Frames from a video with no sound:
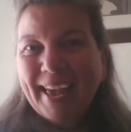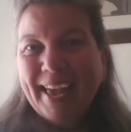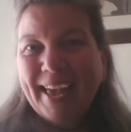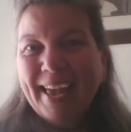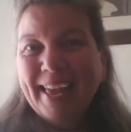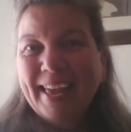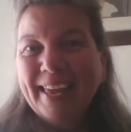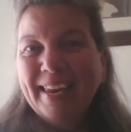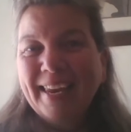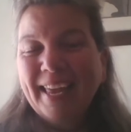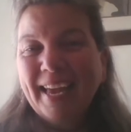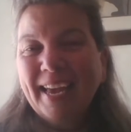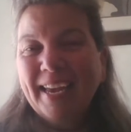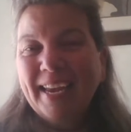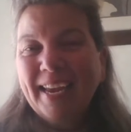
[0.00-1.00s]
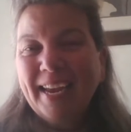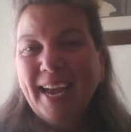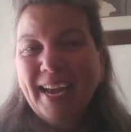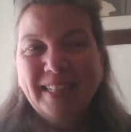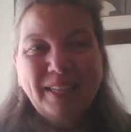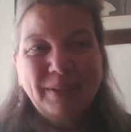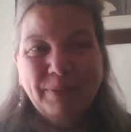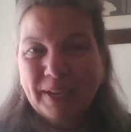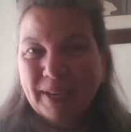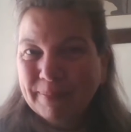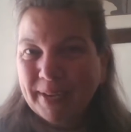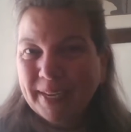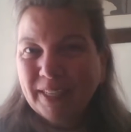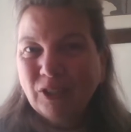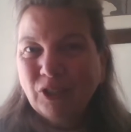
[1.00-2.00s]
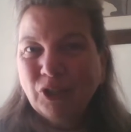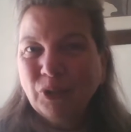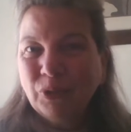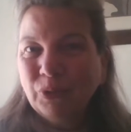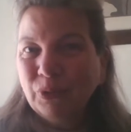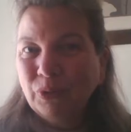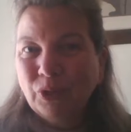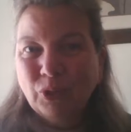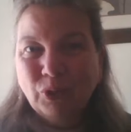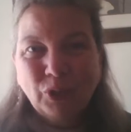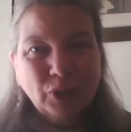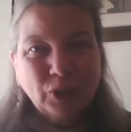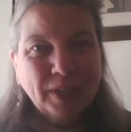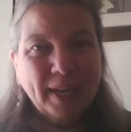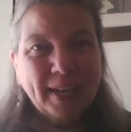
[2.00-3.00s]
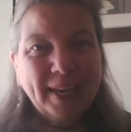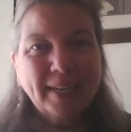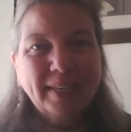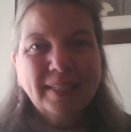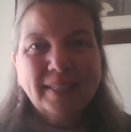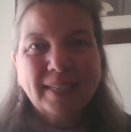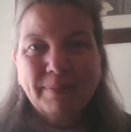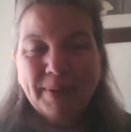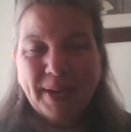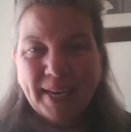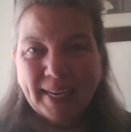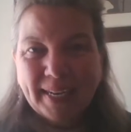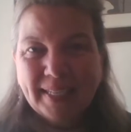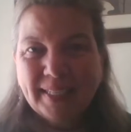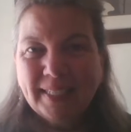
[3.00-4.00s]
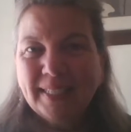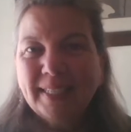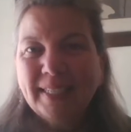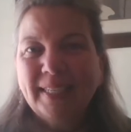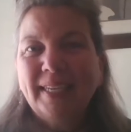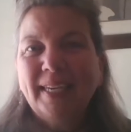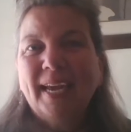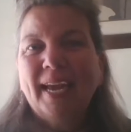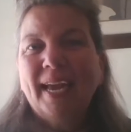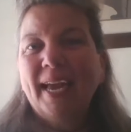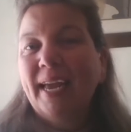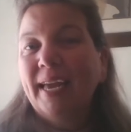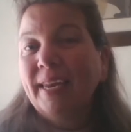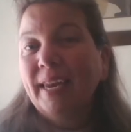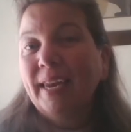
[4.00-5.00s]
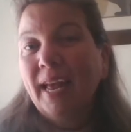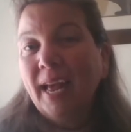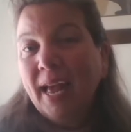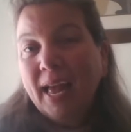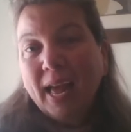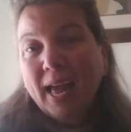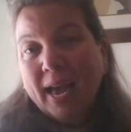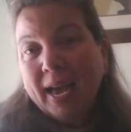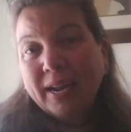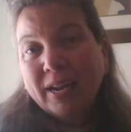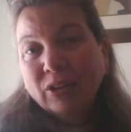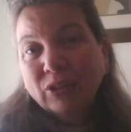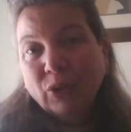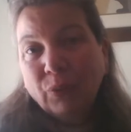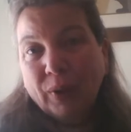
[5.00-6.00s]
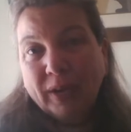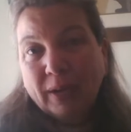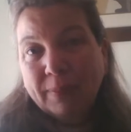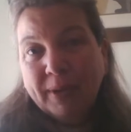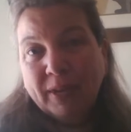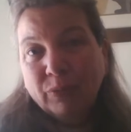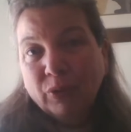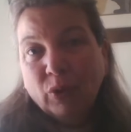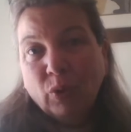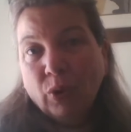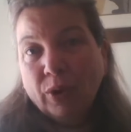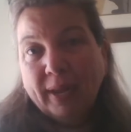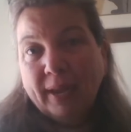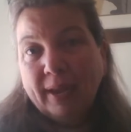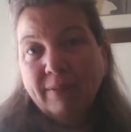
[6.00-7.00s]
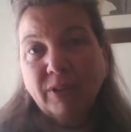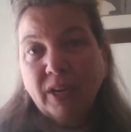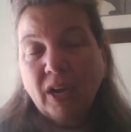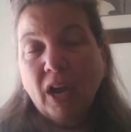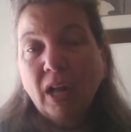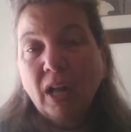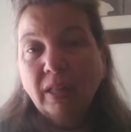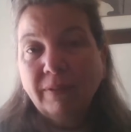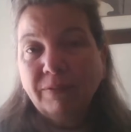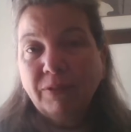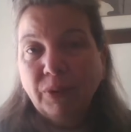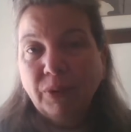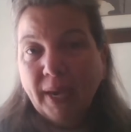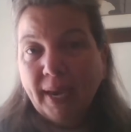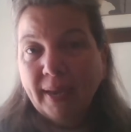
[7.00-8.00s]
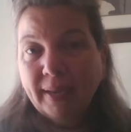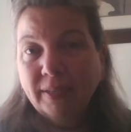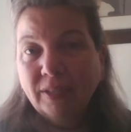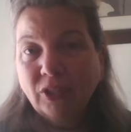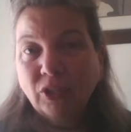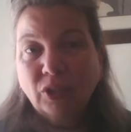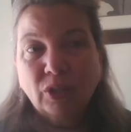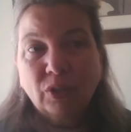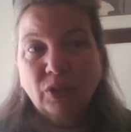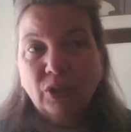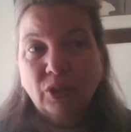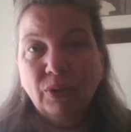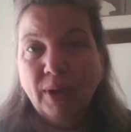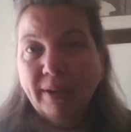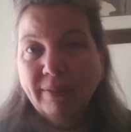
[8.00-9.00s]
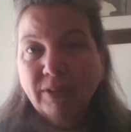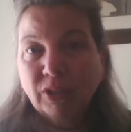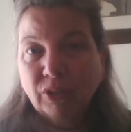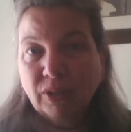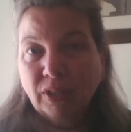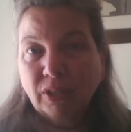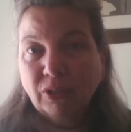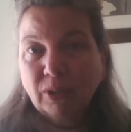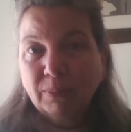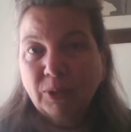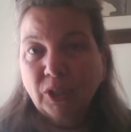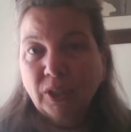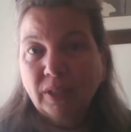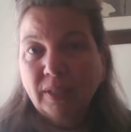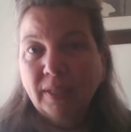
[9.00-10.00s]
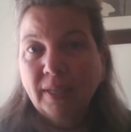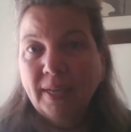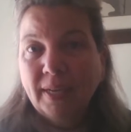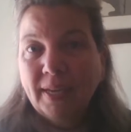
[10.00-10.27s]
And I highly recommend to do your settings and make it easy. And I'd also recommend recording every call if you can, just so that you have a transcription.